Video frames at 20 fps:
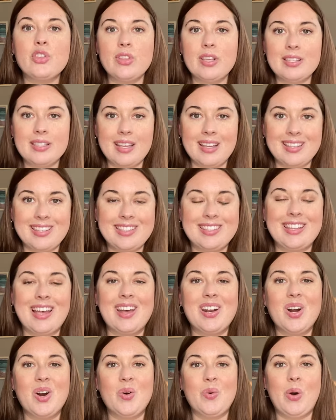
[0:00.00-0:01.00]
this has set
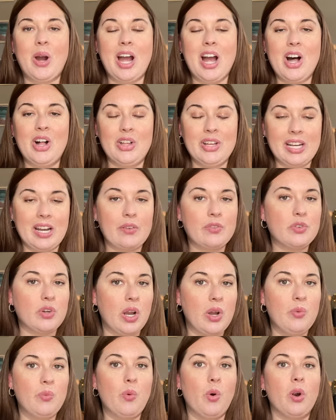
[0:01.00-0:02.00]
a while and after
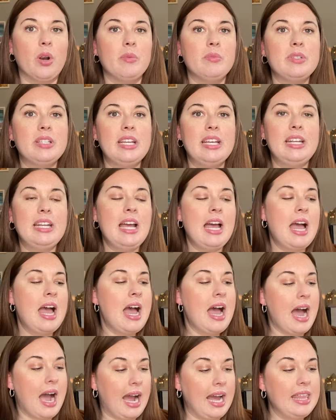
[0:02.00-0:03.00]
I warmed it,
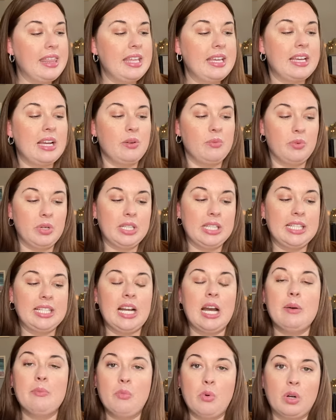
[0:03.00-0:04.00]
I think I really
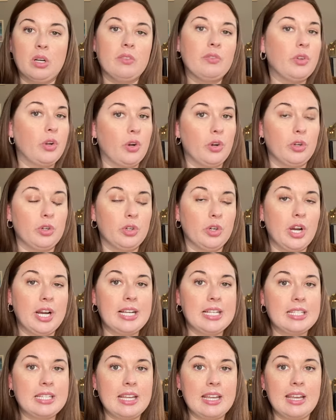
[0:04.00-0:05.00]
got more of the Earl Grey
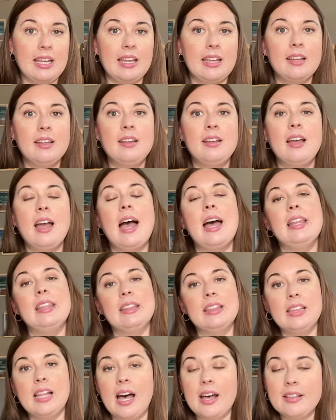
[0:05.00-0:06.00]
tea and
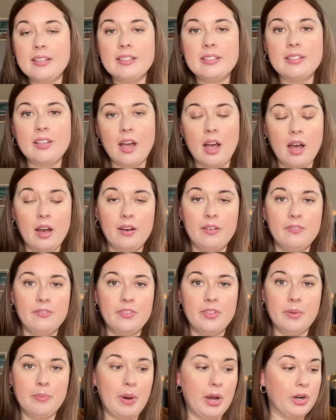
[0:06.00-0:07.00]
less of
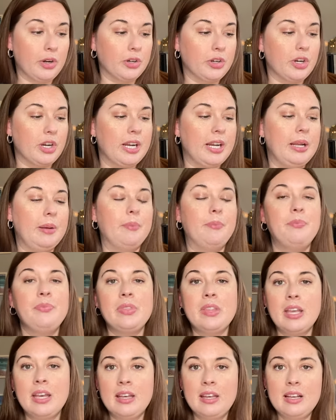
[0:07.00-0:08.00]
the buttercream,
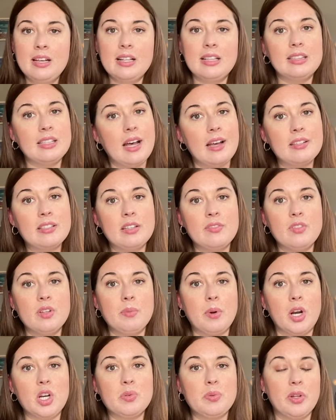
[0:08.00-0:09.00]
less of the
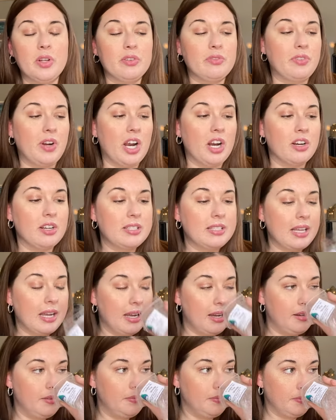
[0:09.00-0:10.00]
marshmallow
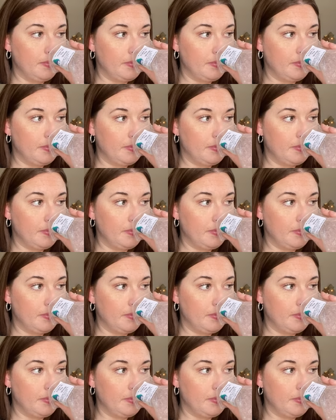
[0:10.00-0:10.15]
fireside.